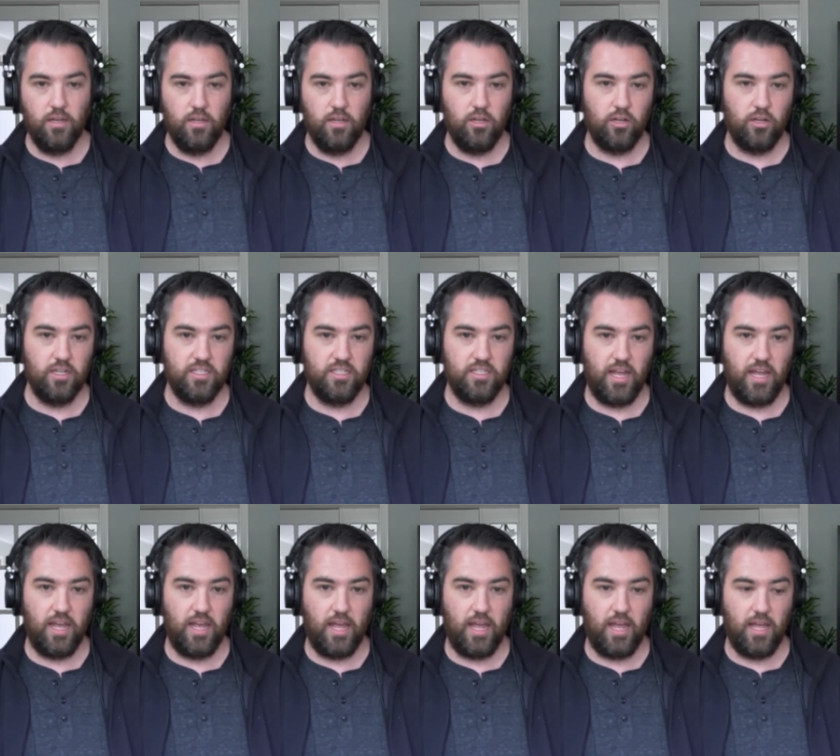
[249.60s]
you're going to
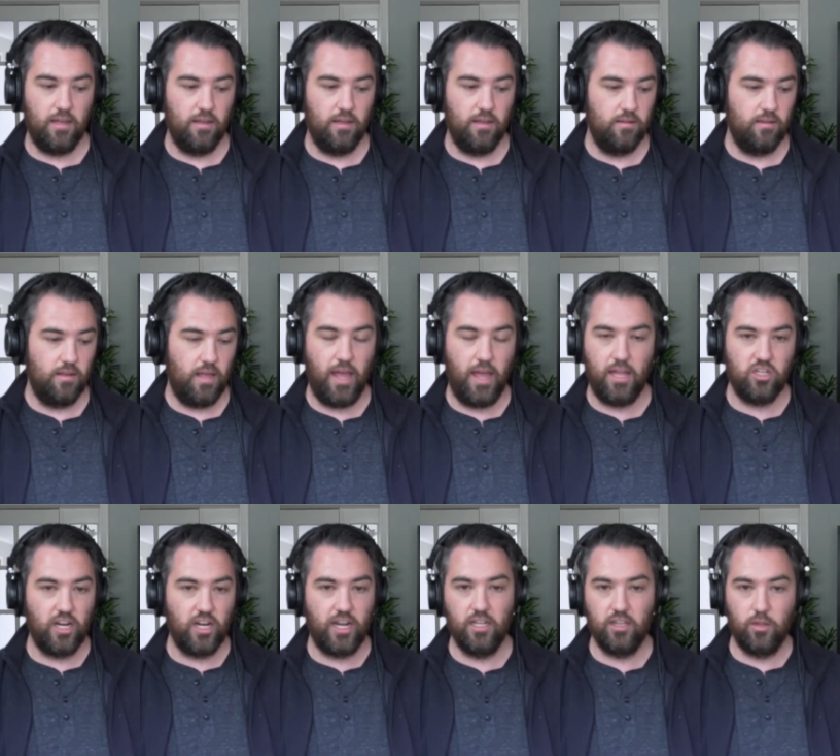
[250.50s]
say, hey,
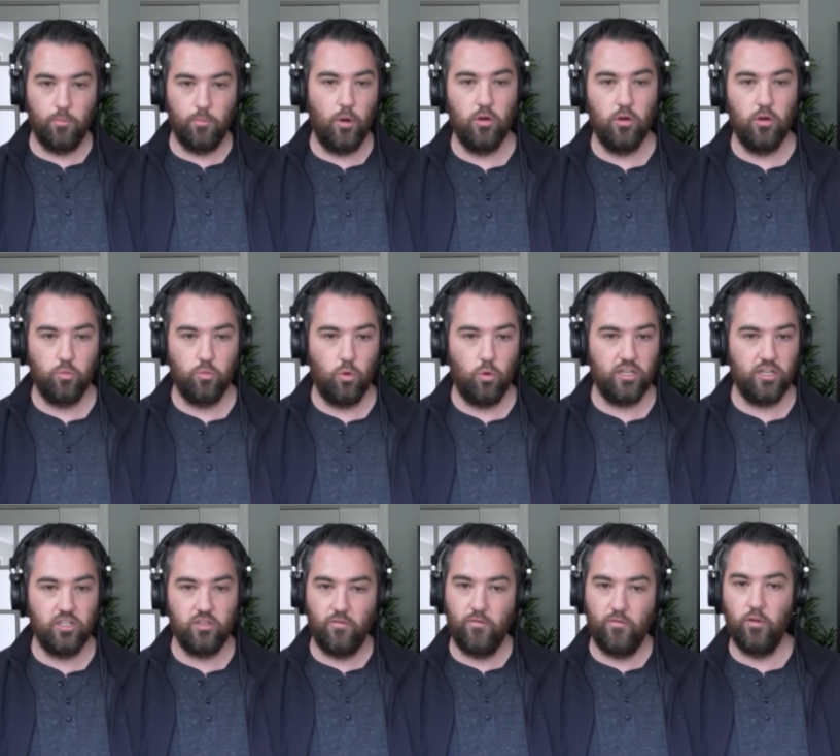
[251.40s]
check out the post, watch
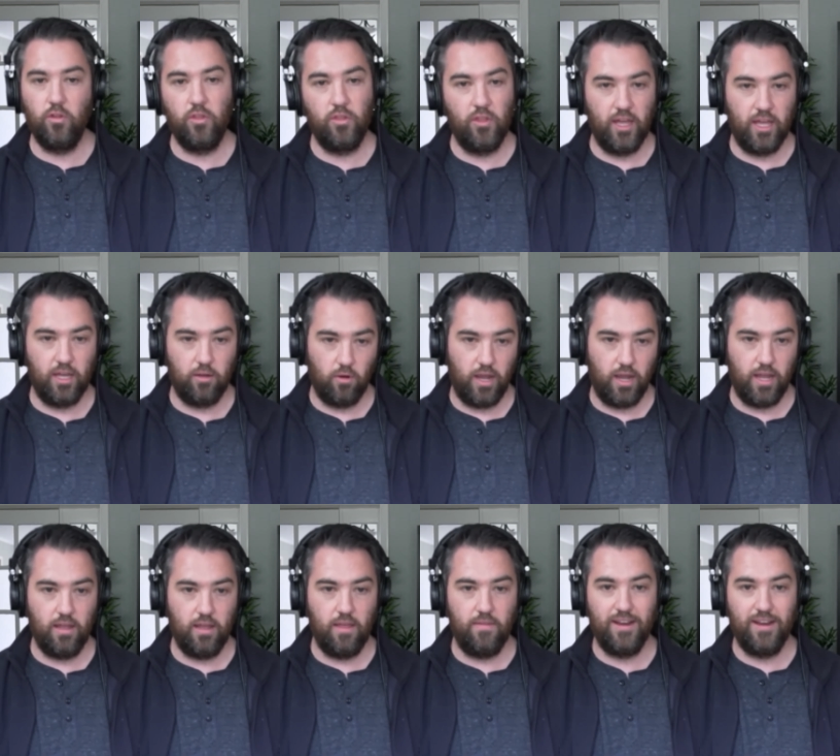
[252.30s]
the full thing,
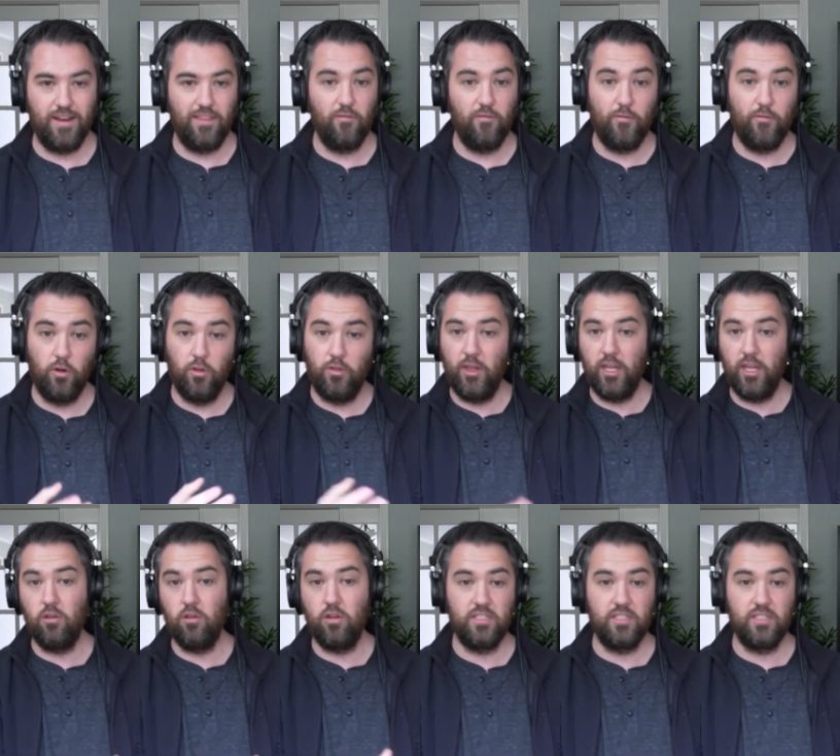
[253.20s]
right? And then on the full thing,
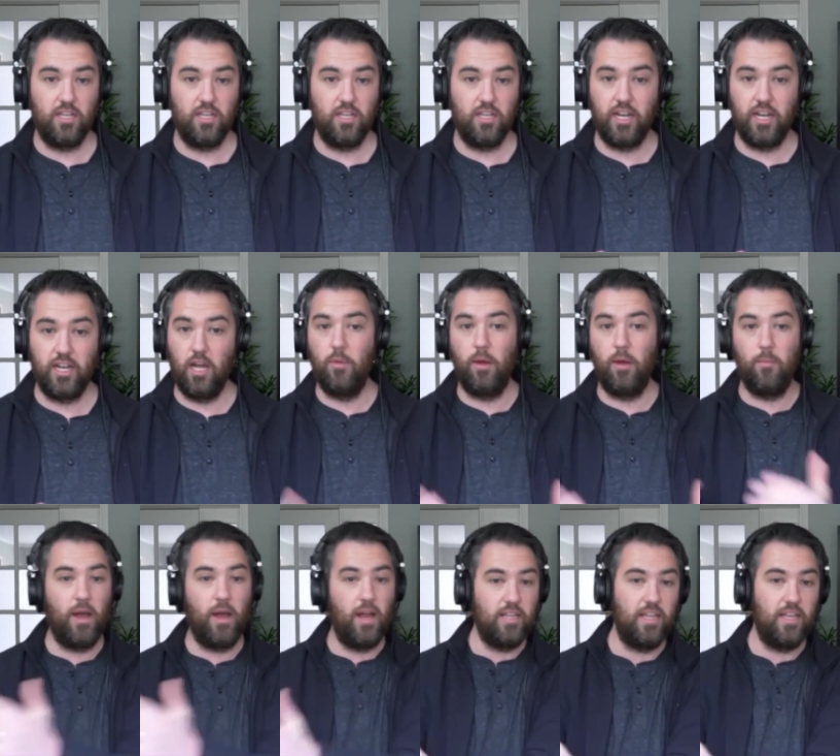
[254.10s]
you could say, check out my
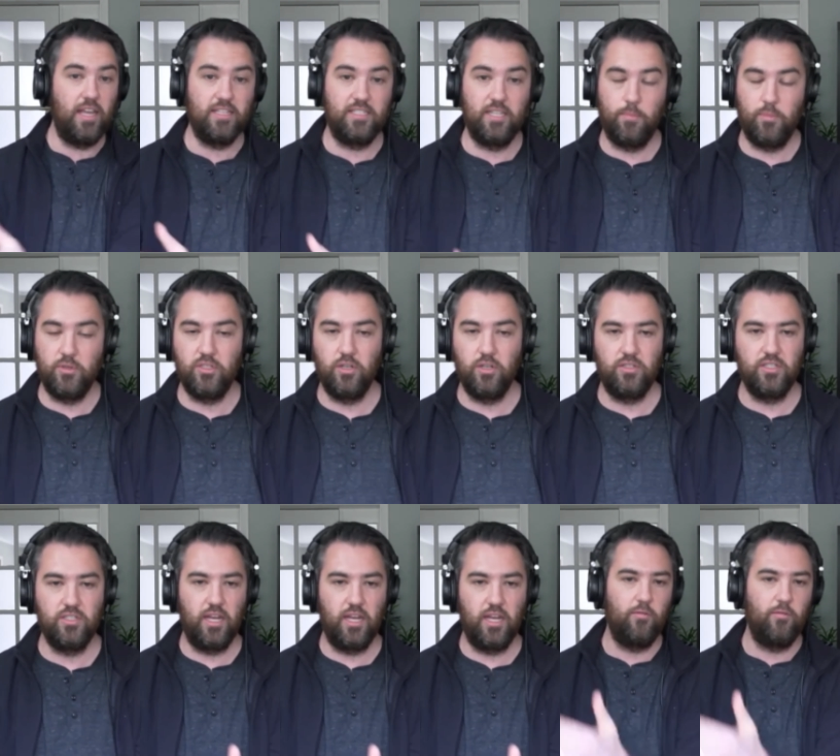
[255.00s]
podcast episode,
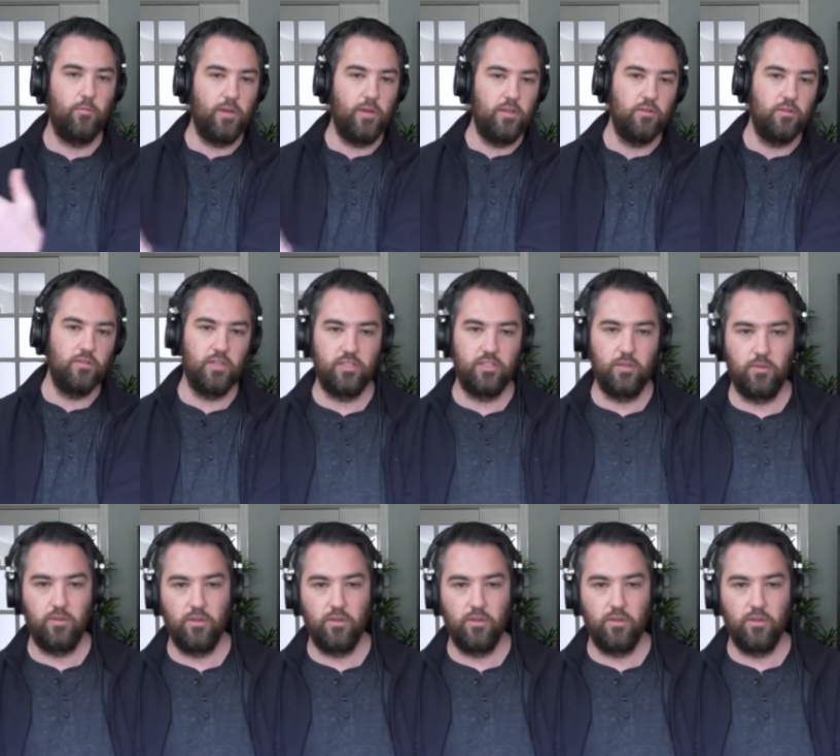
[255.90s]
sign up for my newsletter, mm-hmm.
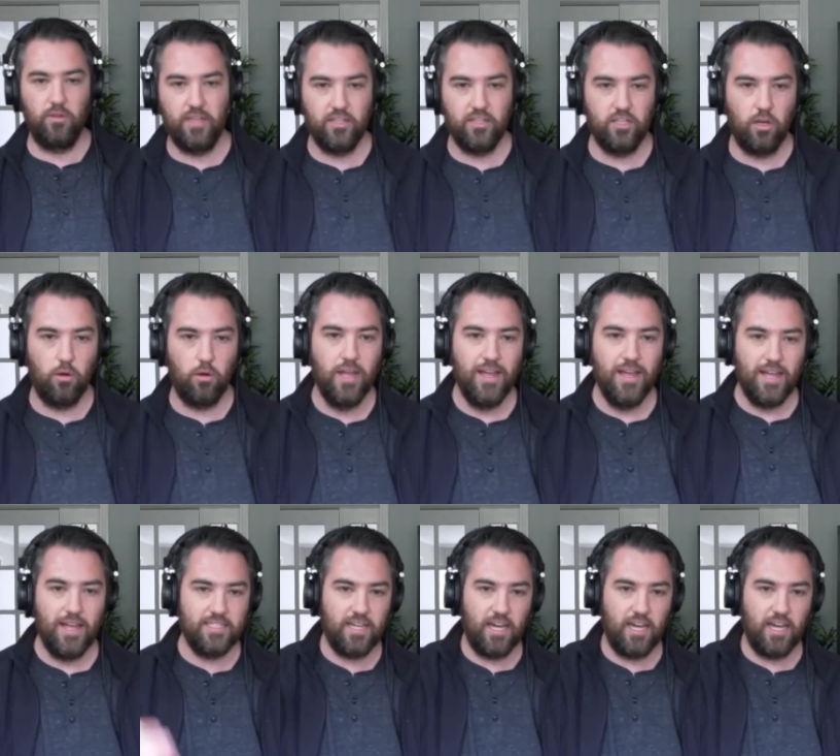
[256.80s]
something like that. So
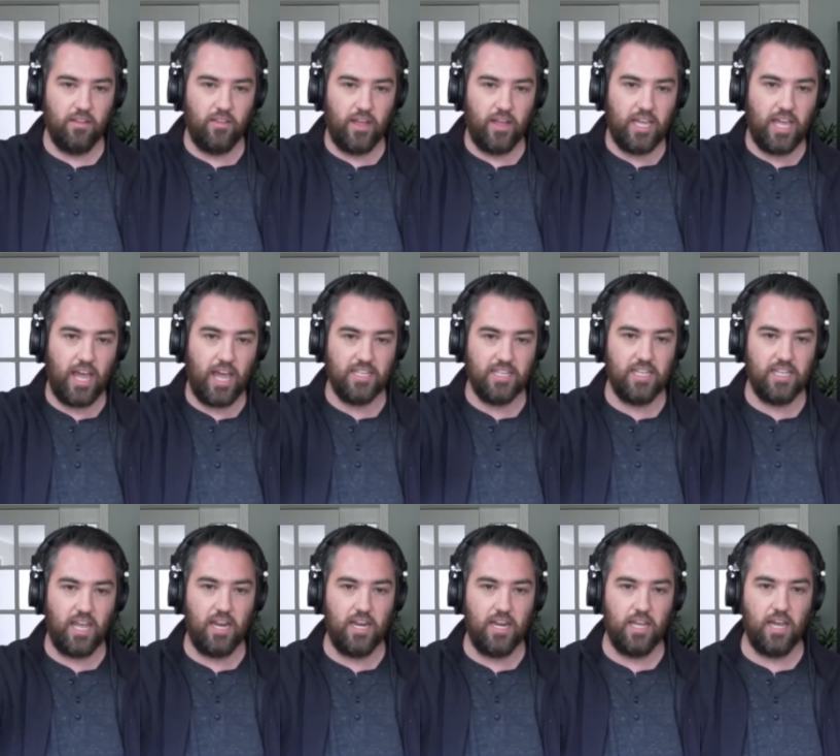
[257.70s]
it's kind of like
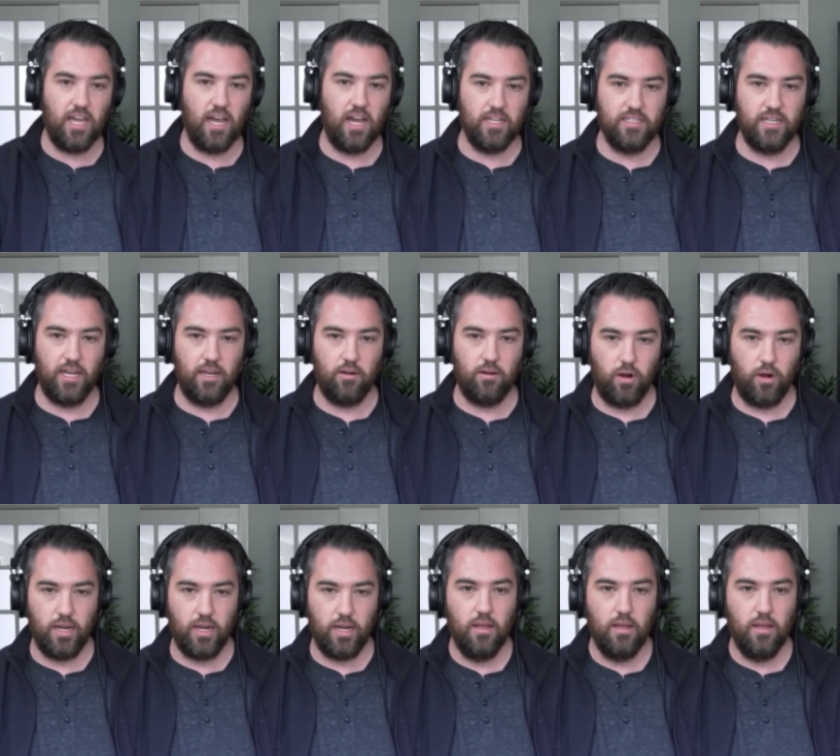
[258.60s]
cascading content, right?